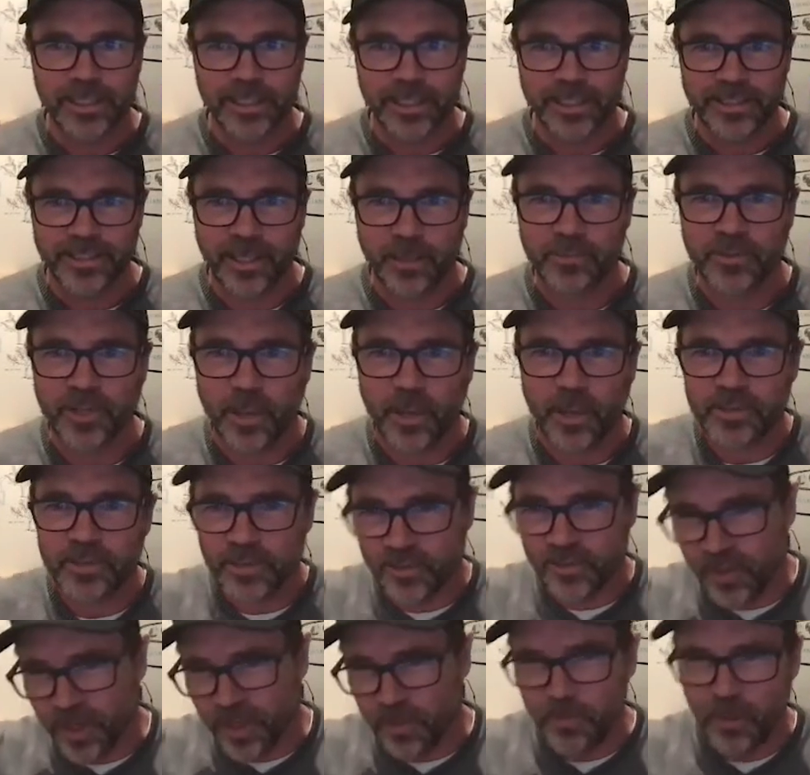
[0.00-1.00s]
sometimes
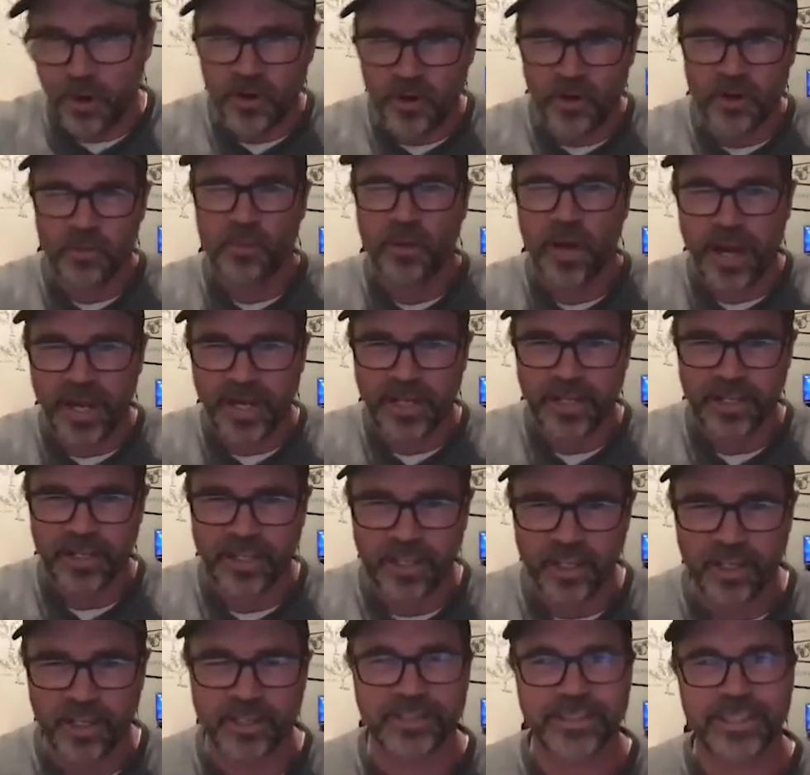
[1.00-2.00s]
you're on a motorbike and
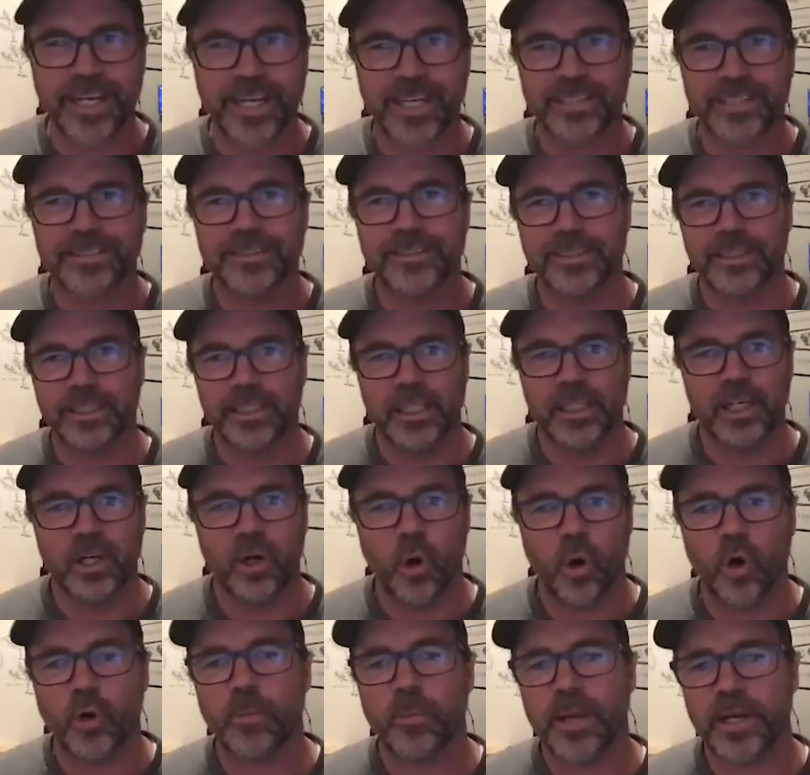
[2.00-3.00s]
you got dust.
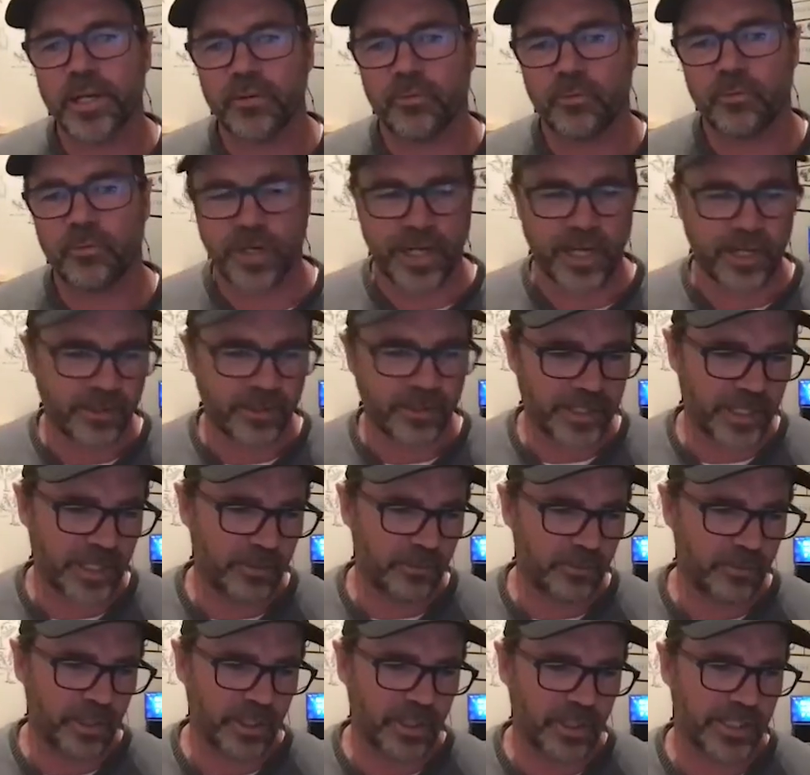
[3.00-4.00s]
Augmented reality
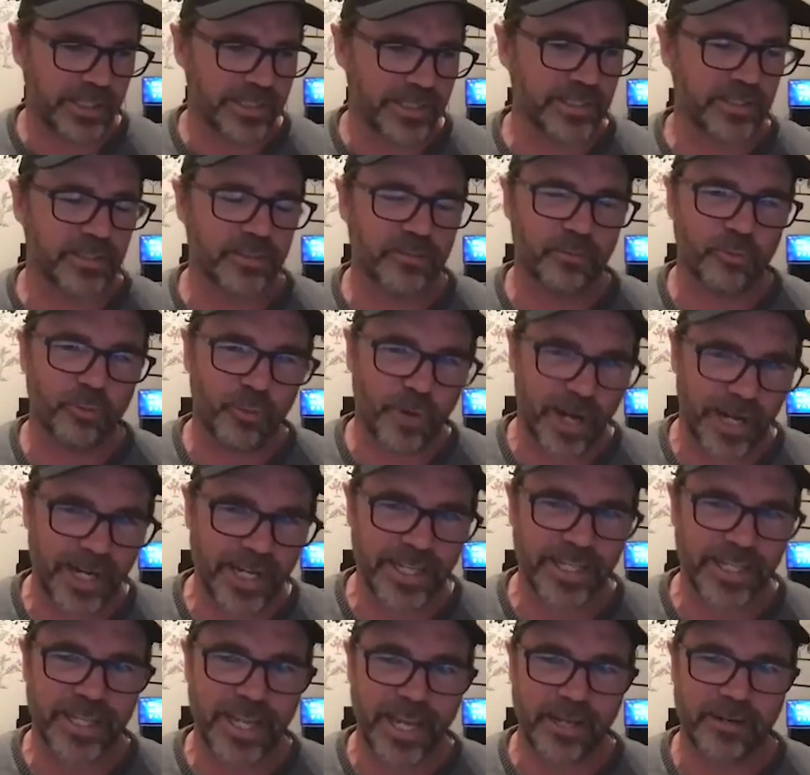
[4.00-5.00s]
really isn't ready
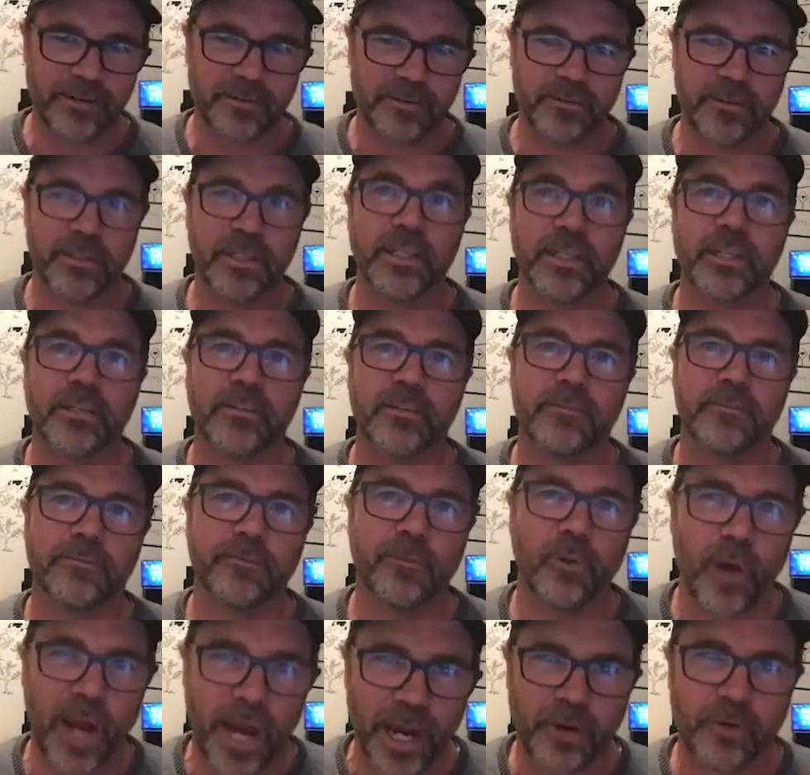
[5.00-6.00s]
yet
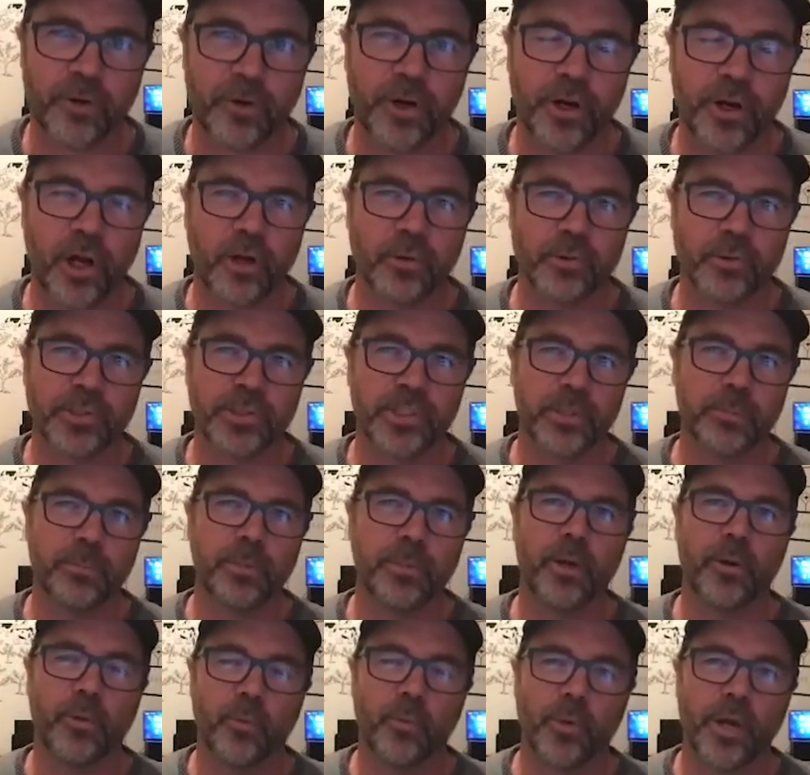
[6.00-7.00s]
for agriculture,
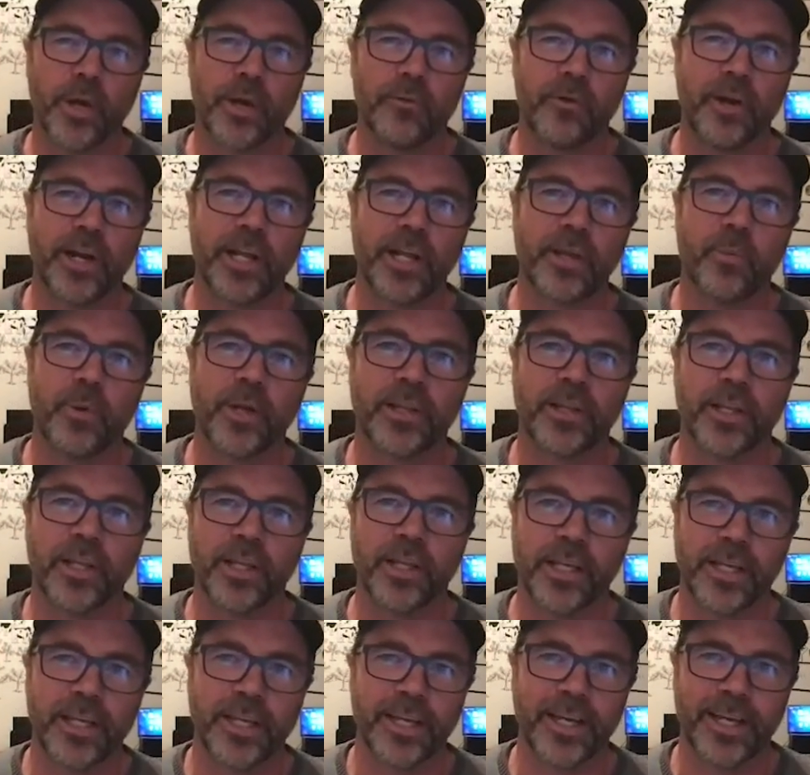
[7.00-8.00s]
but we're ready when
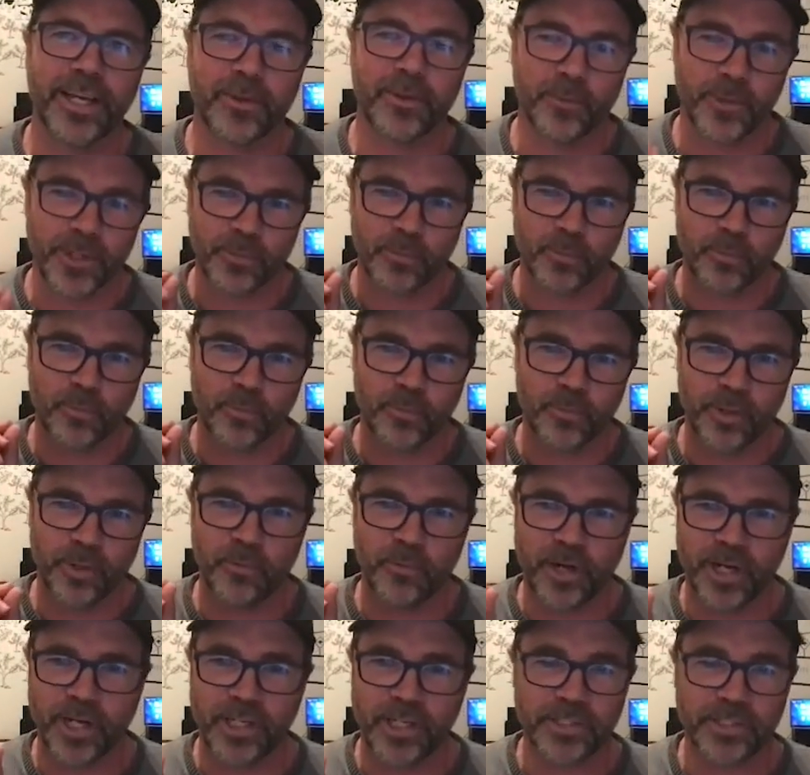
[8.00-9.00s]
we're
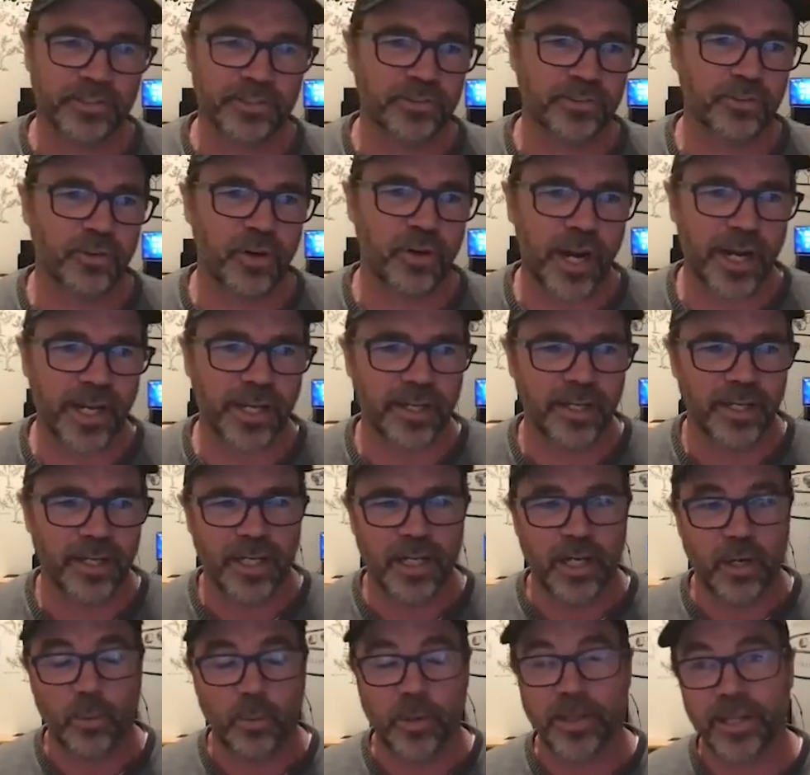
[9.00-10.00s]
ready to strike
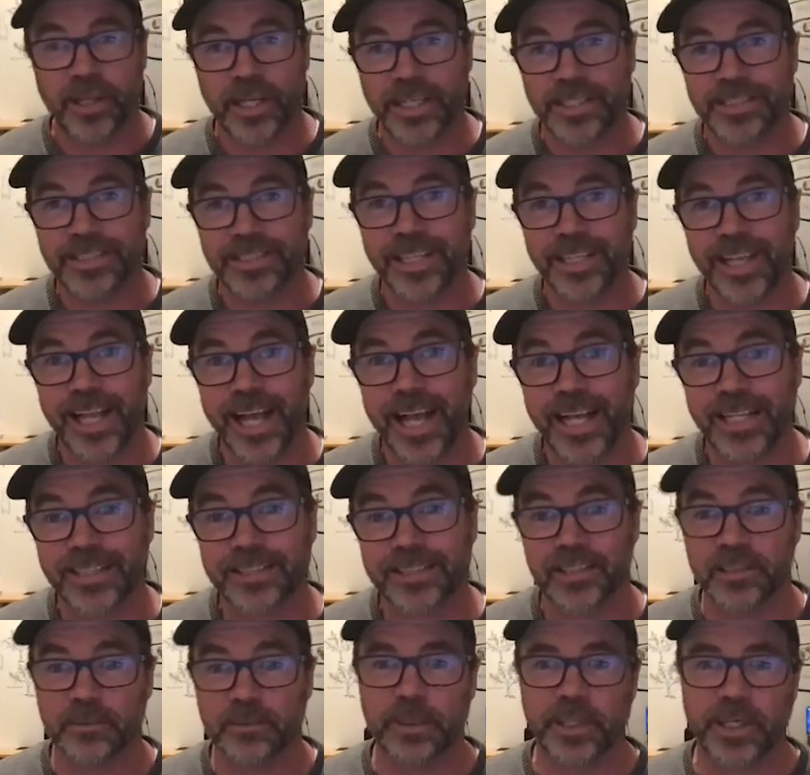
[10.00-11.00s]
when these
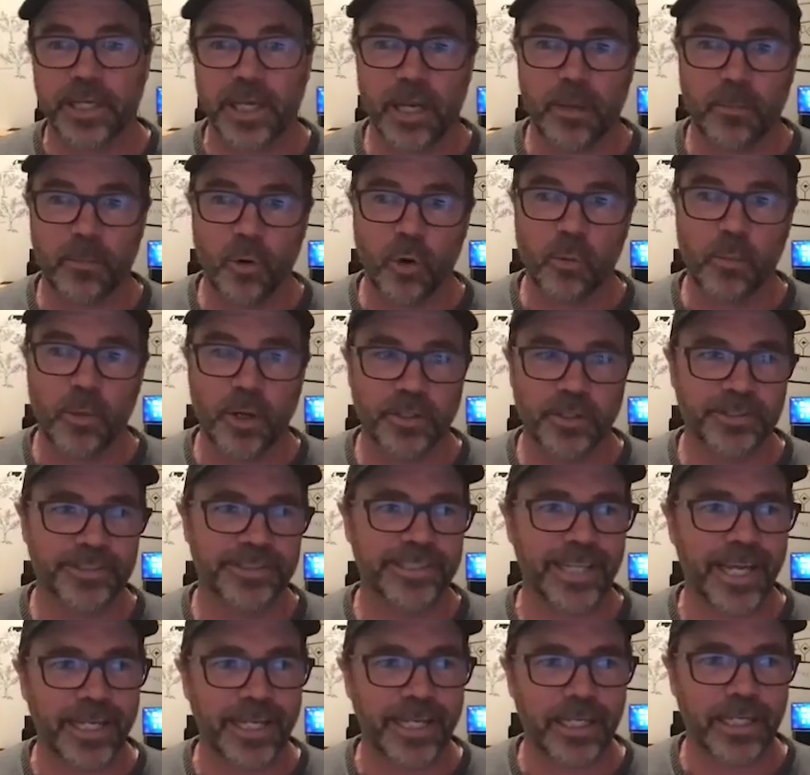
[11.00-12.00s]
glasses become almost
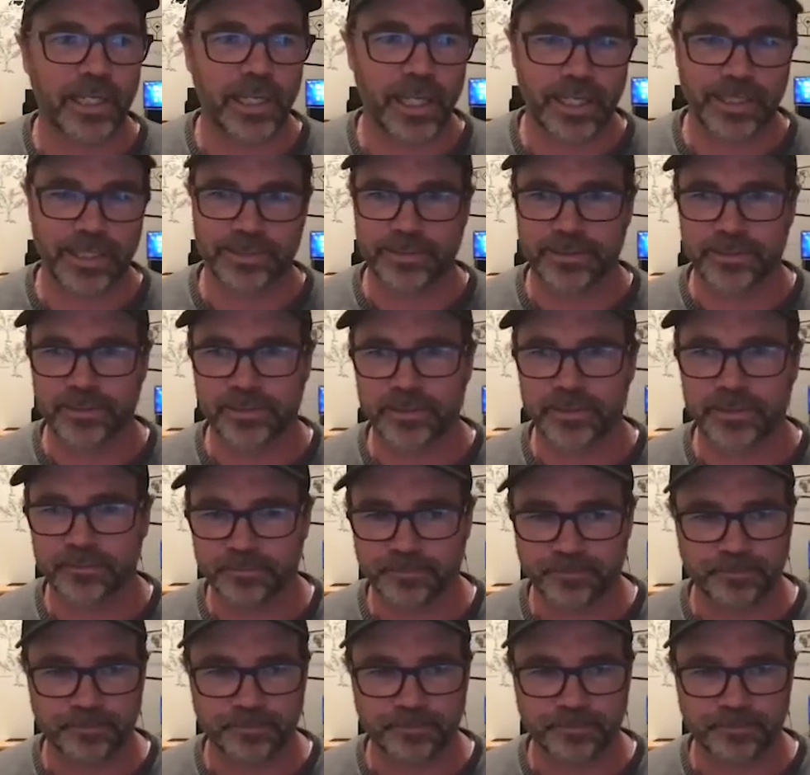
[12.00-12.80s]
sunglasses.